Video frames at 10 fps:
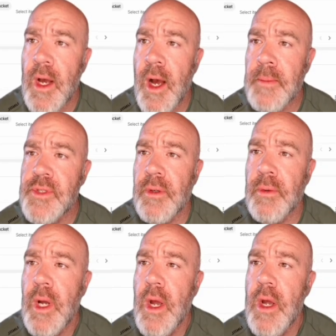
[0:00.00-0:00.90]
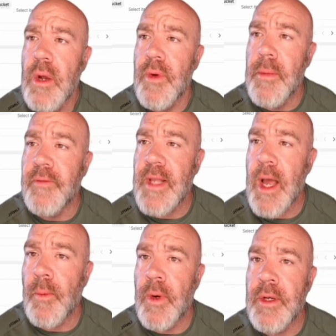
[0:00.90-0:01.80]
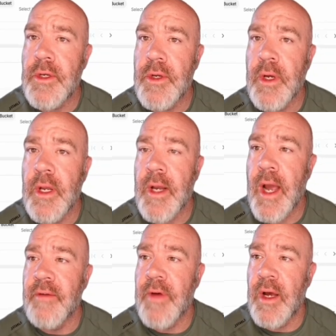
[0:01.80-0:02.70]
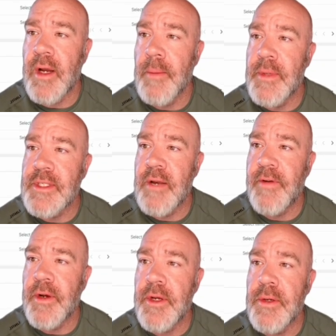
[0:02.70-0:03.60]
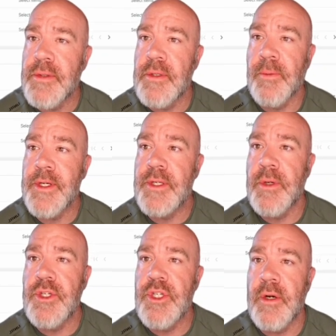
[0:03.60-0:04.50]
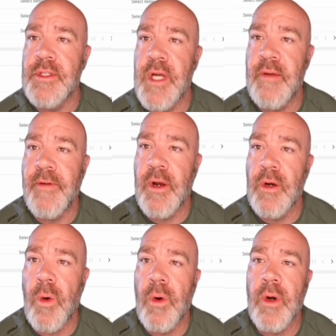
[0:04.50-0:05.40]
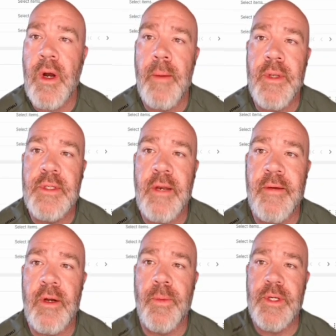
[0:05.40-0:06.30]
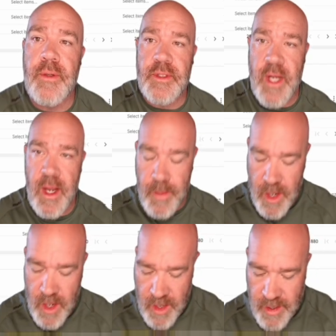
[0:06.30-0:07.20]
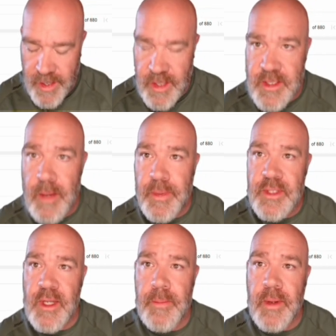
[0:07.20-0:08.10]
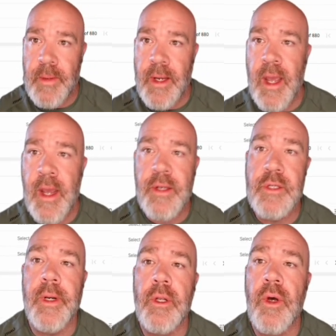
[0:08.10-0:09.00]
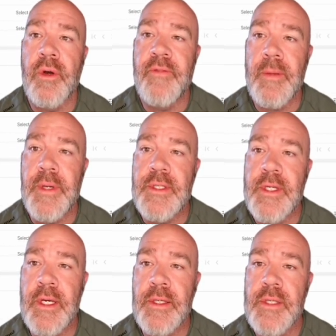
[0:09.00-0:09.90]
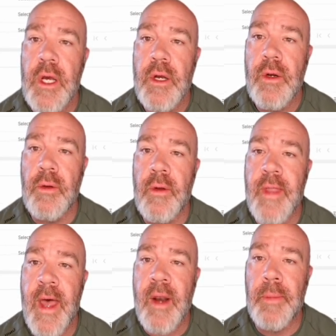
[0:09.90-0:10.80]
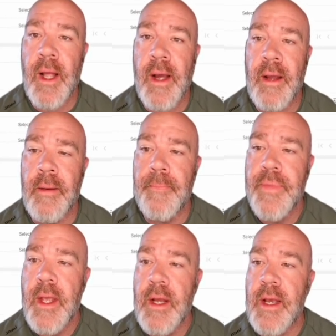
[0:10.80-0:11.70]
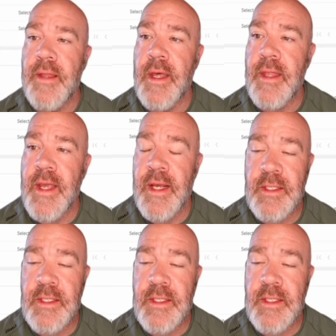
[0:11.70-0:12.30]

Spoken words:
So removing that one, you can kind of come inside of here, use the resource chart inside of here, or come inside of here, resource type, and I could type in something like, hey, I just want to load VPCs, go load that, apply them, and then the